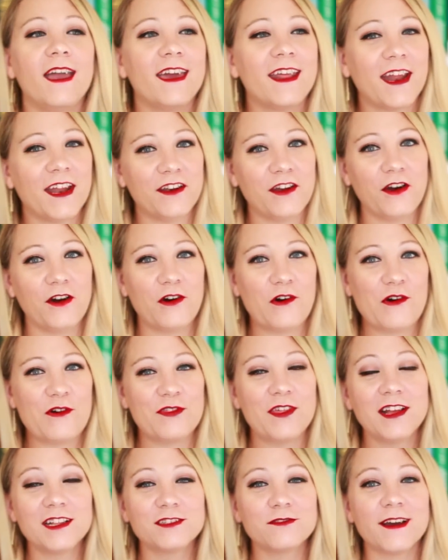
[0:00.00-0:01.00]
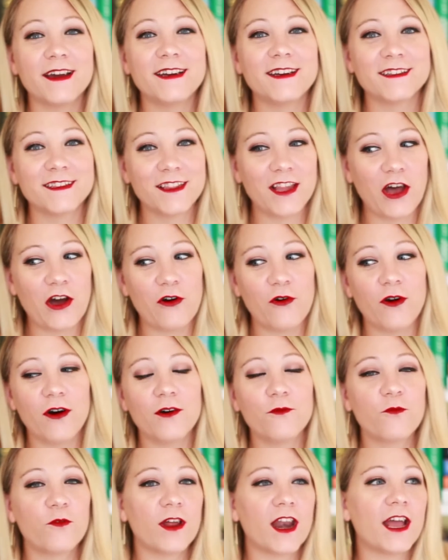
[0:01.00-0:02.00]
And I know, that's rated low.
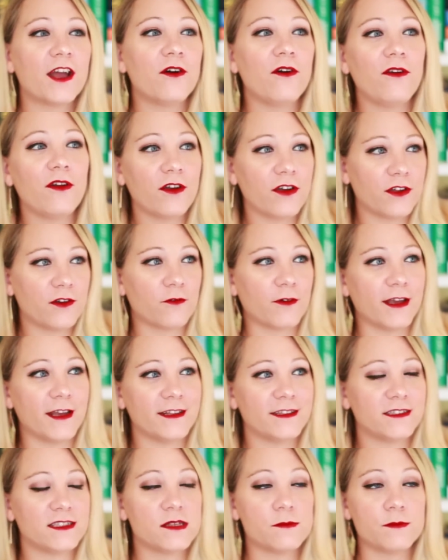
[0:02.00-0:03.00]
When I go to Goodreads,